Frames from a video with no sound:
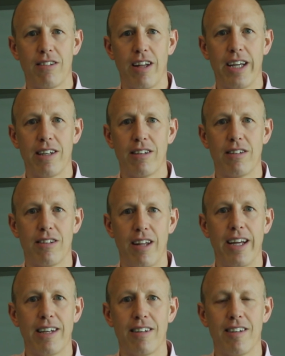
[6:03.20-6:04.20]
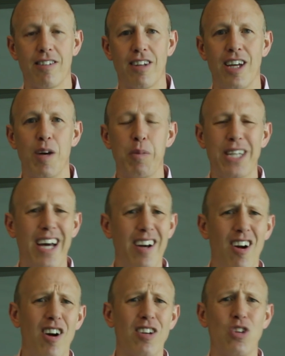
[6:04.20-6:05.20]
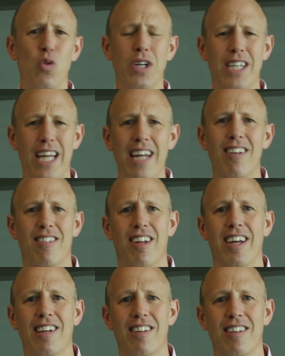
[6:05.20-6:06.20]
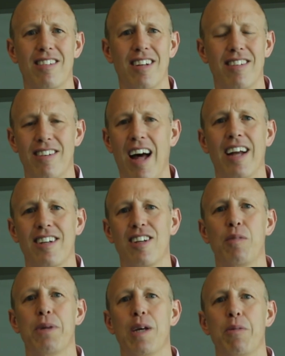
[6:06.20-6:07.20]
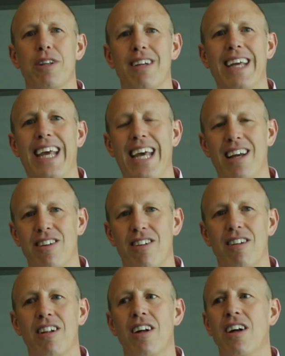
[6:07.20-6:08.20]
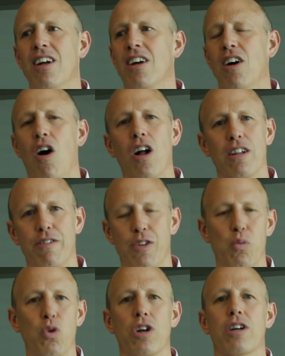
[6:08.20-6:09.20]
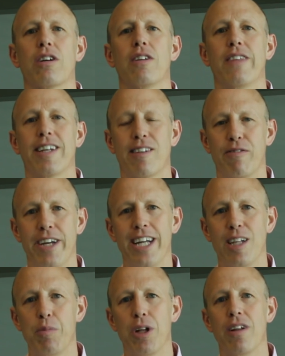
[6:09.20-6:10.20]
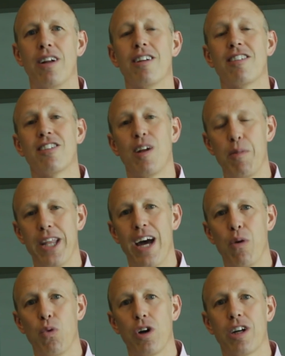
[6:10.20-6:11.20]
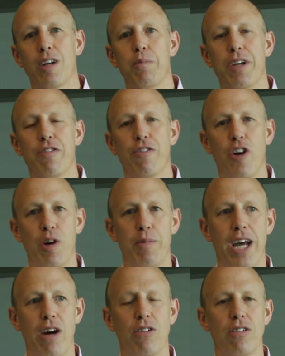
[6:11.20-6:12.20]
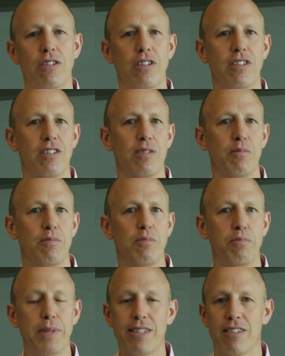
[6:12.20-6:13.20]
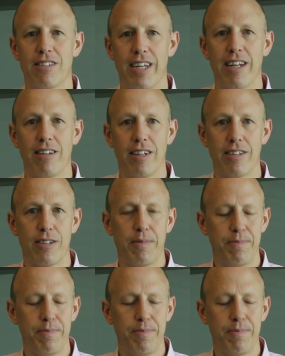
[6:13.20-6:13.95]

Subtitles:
scientist, but that hardcore data scientist is not going to be able to handle all of the work that's available. Some of that work can be farmed out to some business analysts.